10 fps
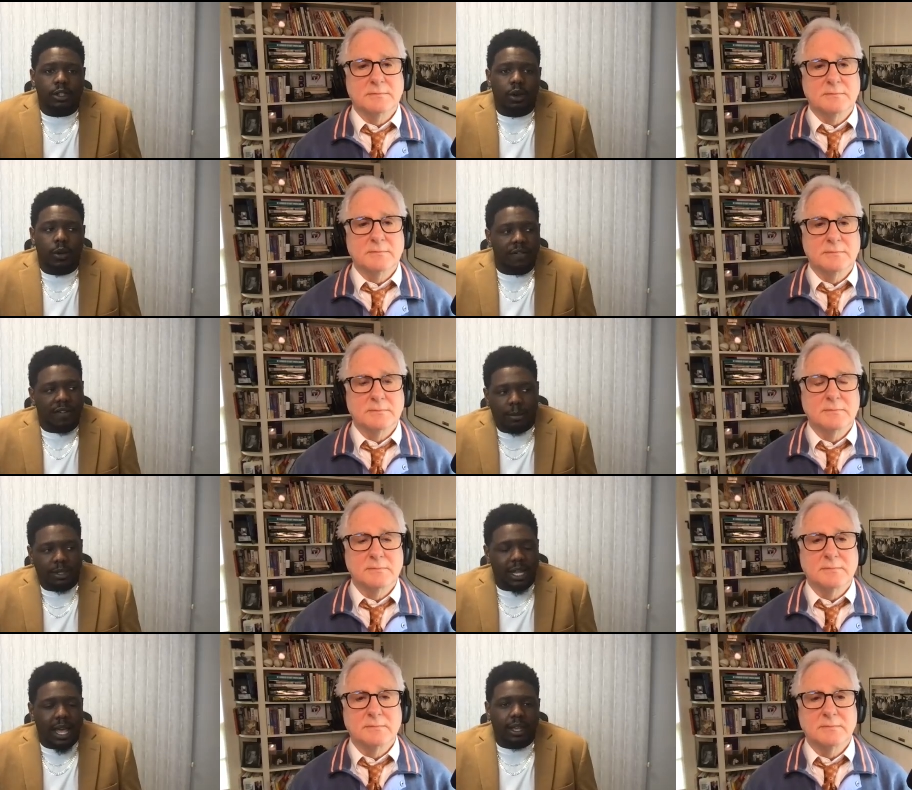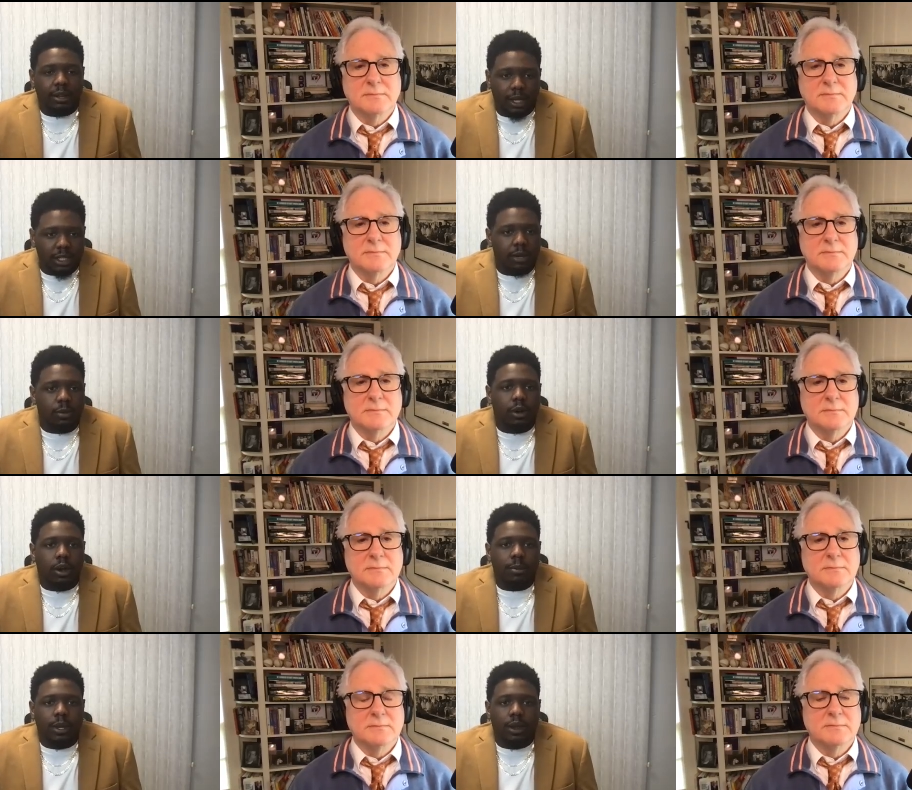Speaker 1: So if I'm slacking, my team will
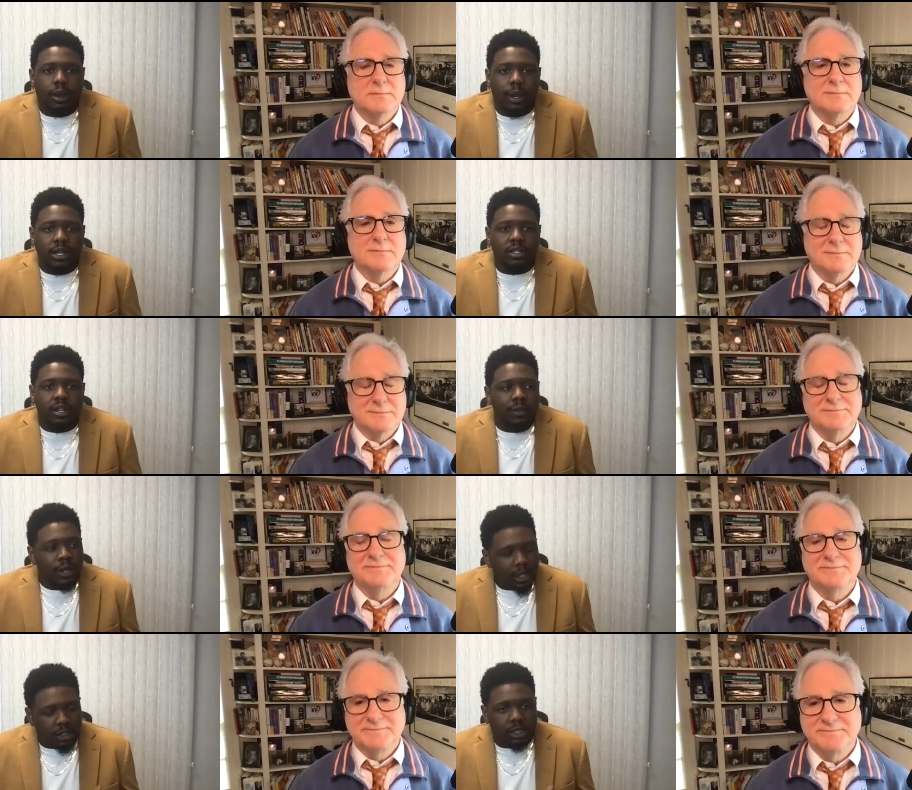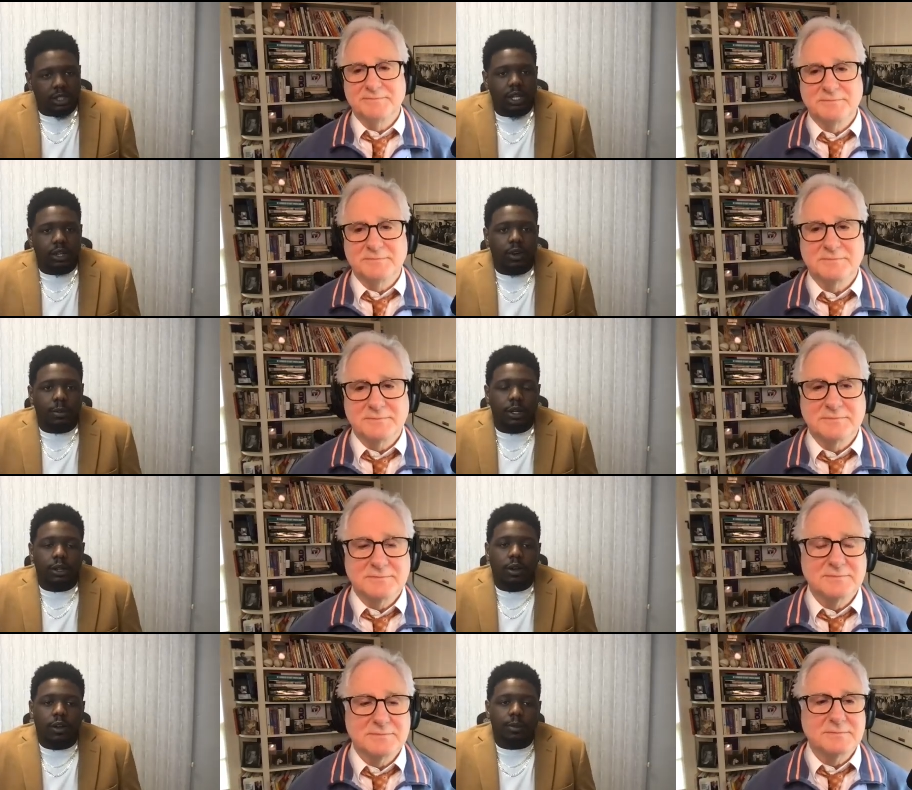call me out on my stuff, just as they know I'm going to
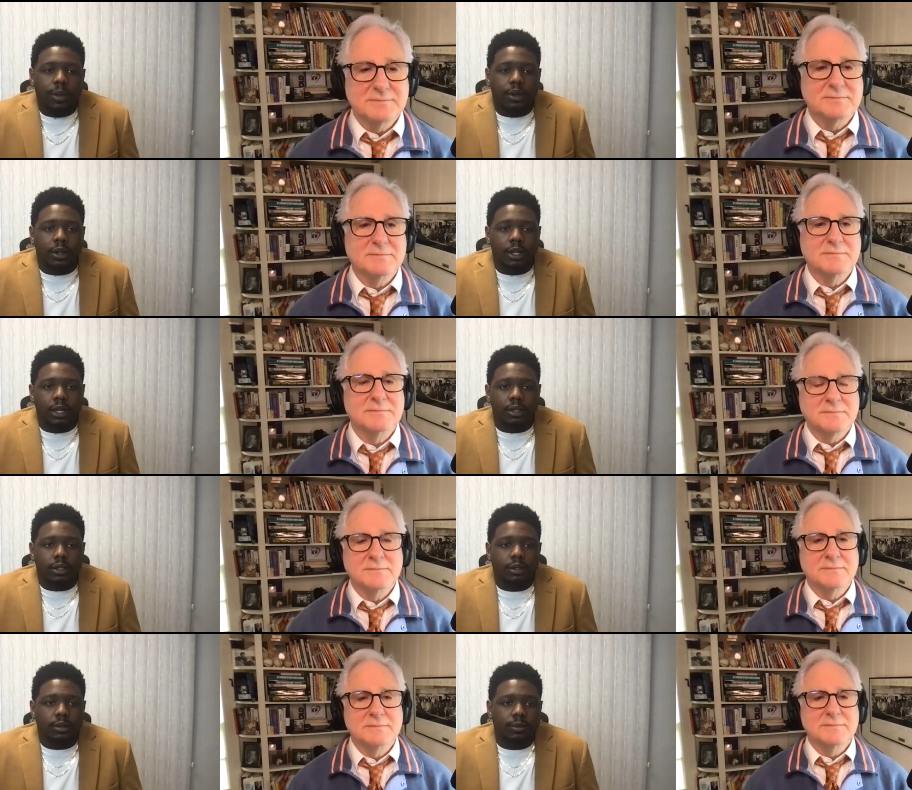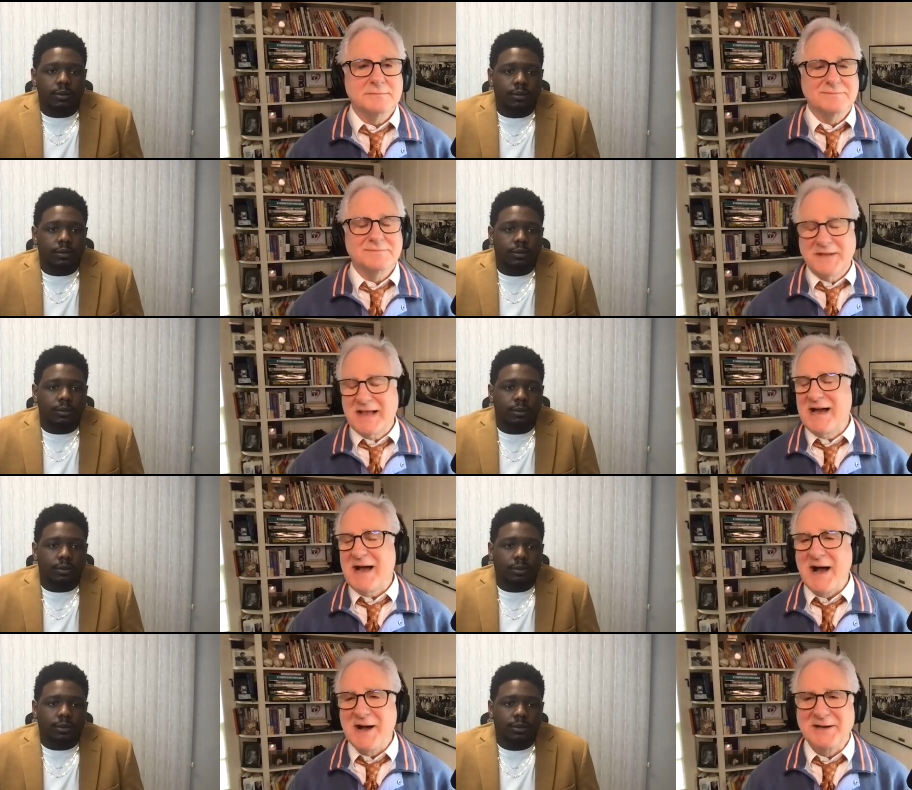call them out on theirs.
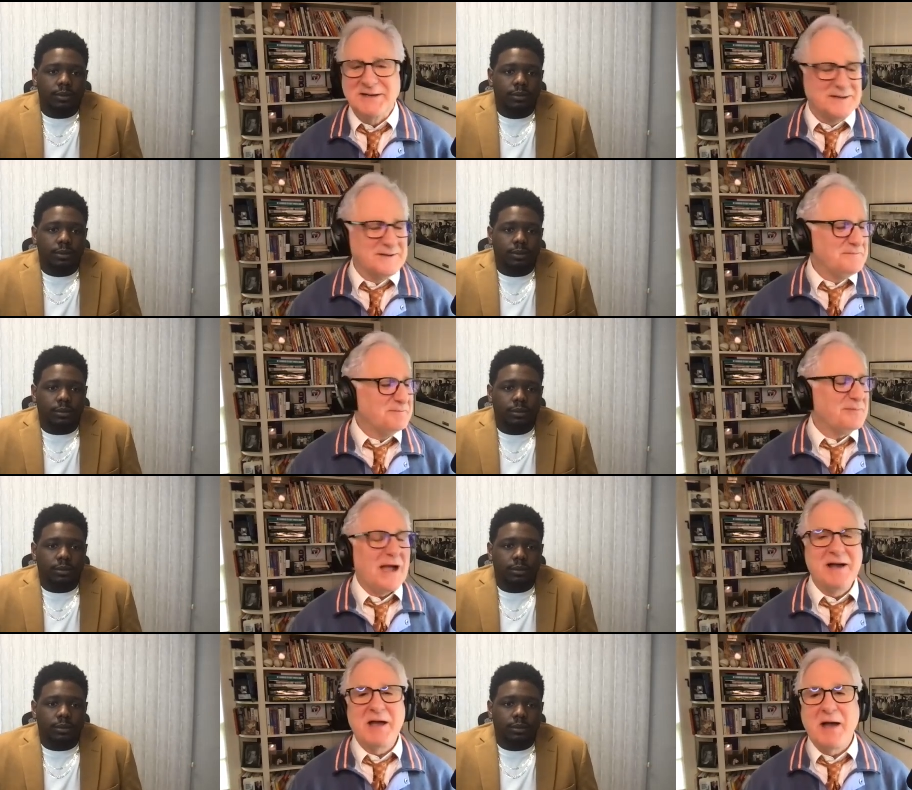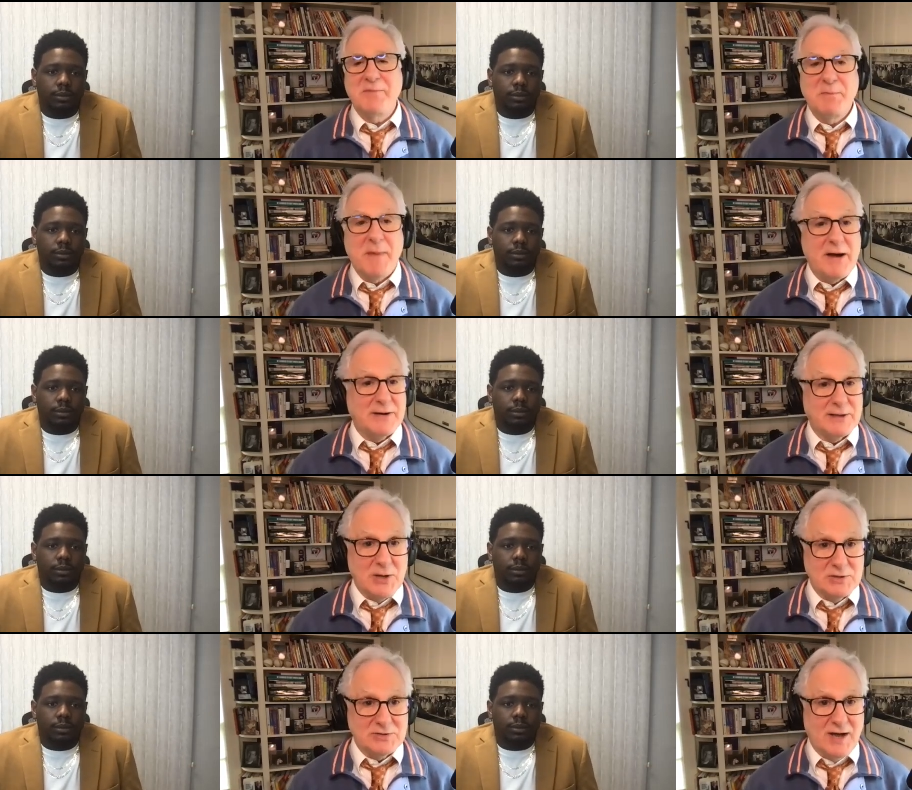
Speaker 2: Uh, I, I've been married a
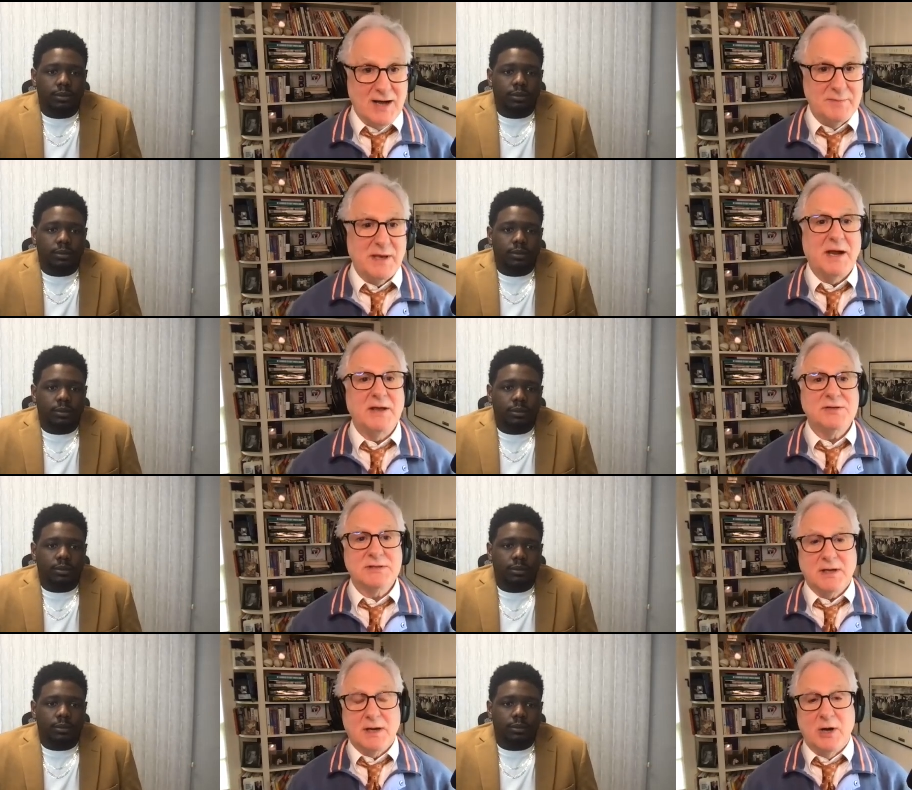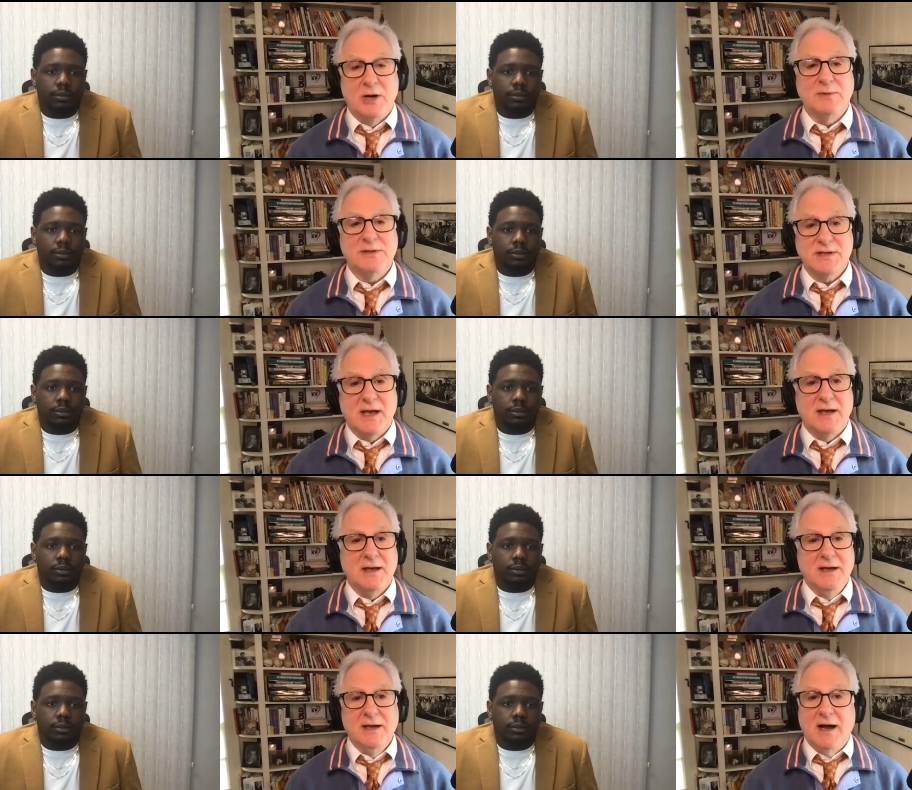long time, and I used to come home and say,
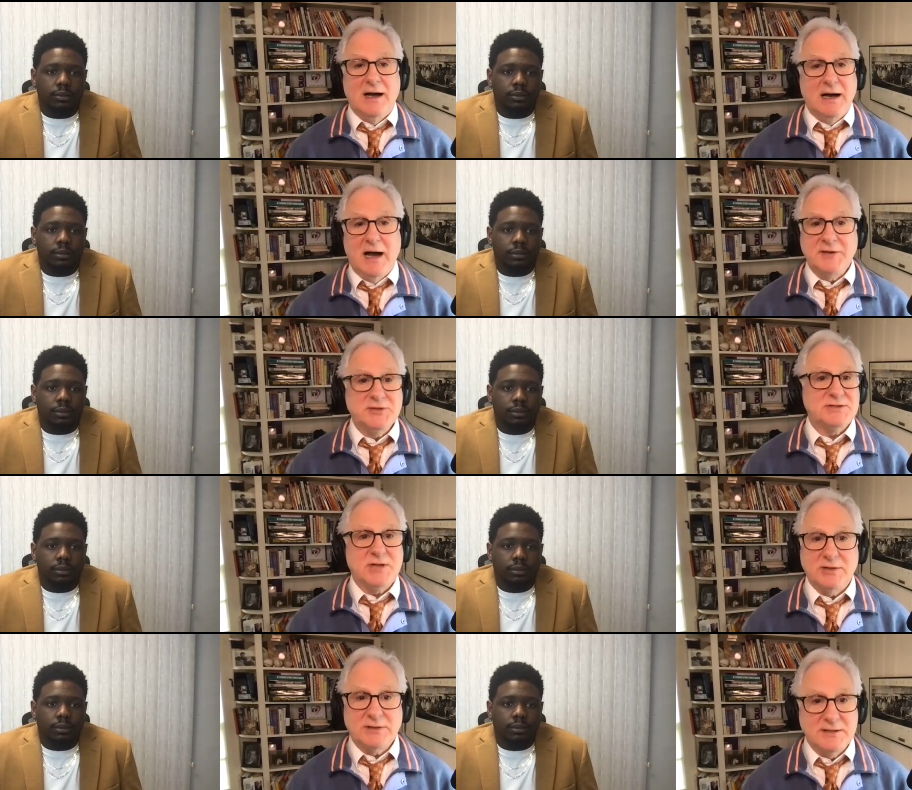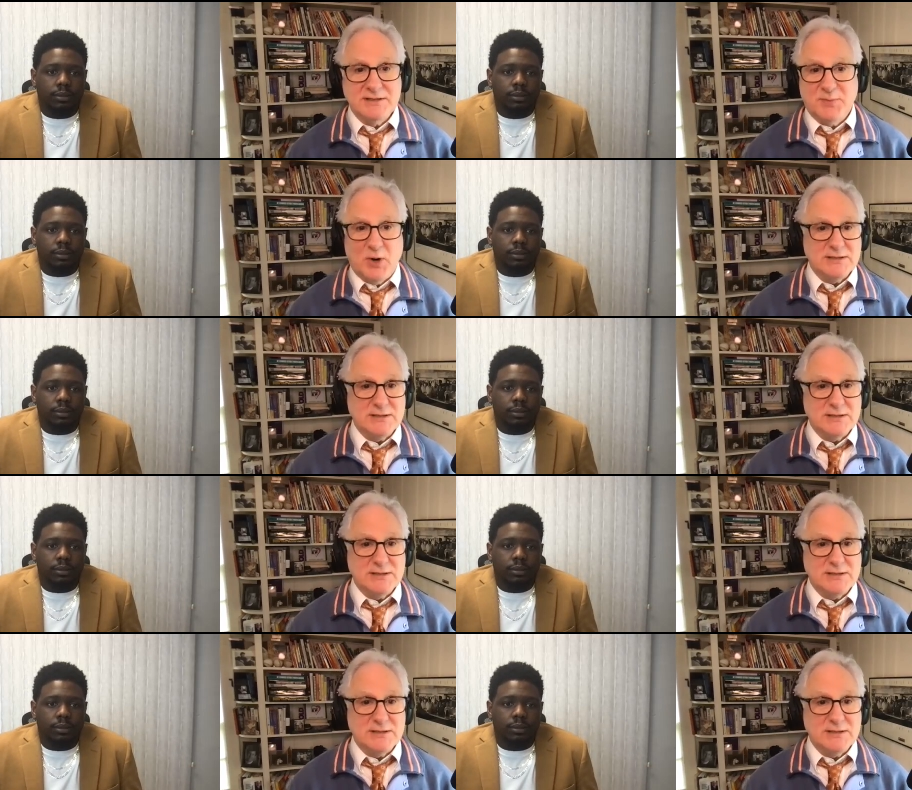uh, I just talked to this